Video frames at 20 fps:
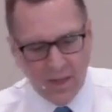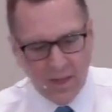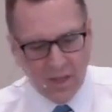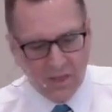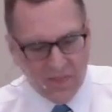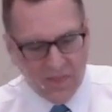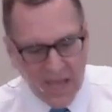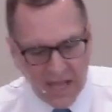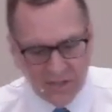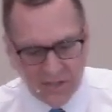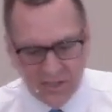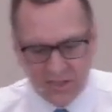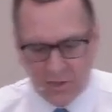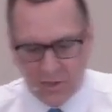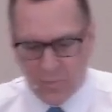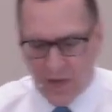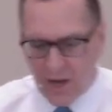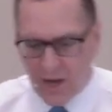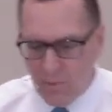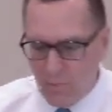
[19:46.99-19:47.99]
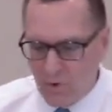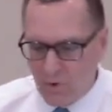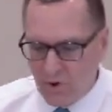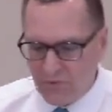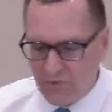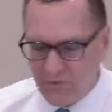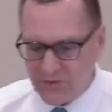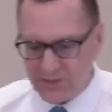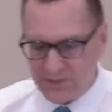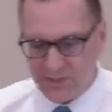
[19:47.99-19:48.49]
That's the
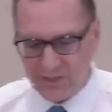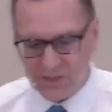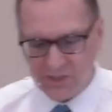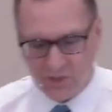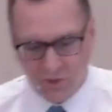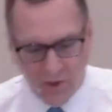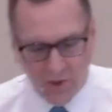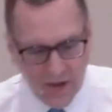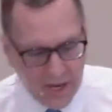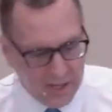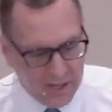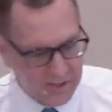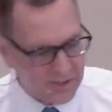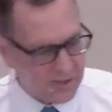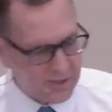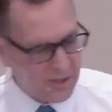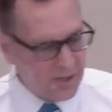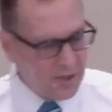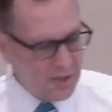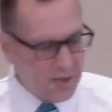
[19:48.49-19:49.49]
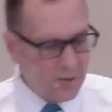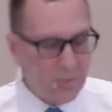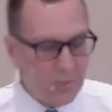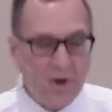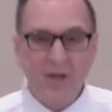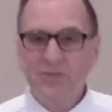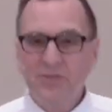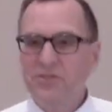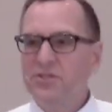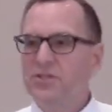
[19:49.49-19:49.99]
metamorphosis Christ
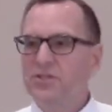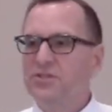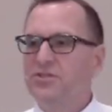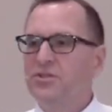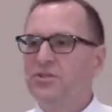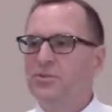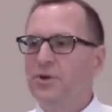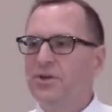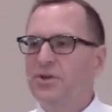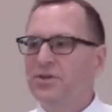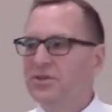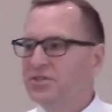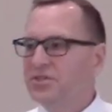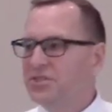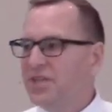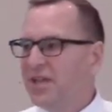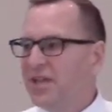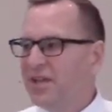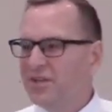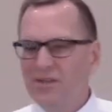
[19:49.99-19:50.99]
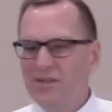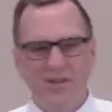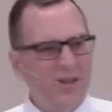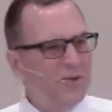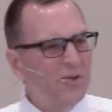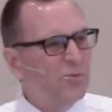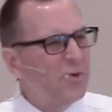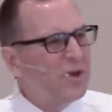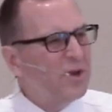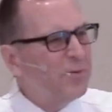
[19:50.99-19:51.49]
wants us to understand. And,
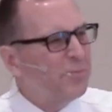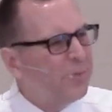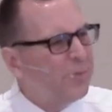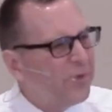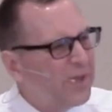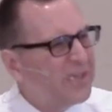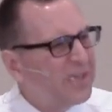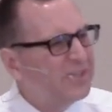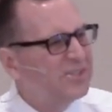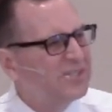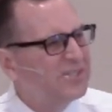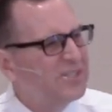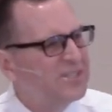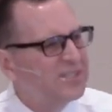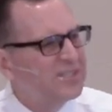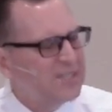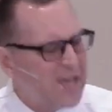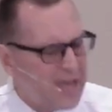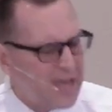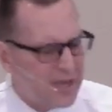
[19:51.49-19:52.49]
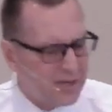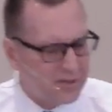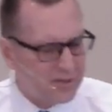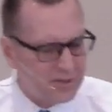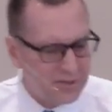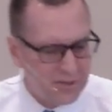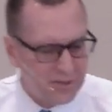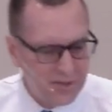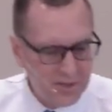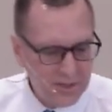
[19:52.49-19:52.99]
and what a place to say
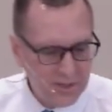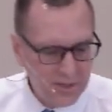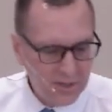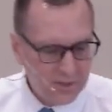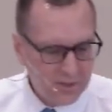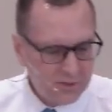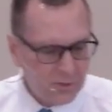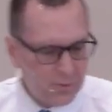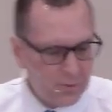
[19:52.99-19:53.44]
it to a